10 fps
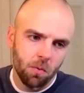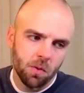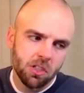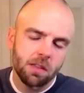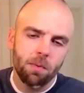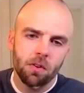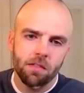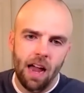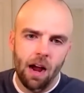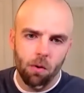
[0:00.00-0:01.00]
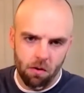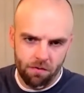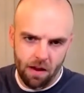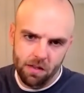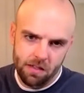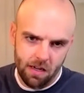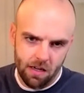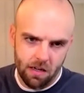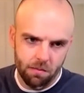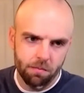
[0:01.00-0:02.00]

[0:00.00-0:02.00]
which is the bulk of our family's income,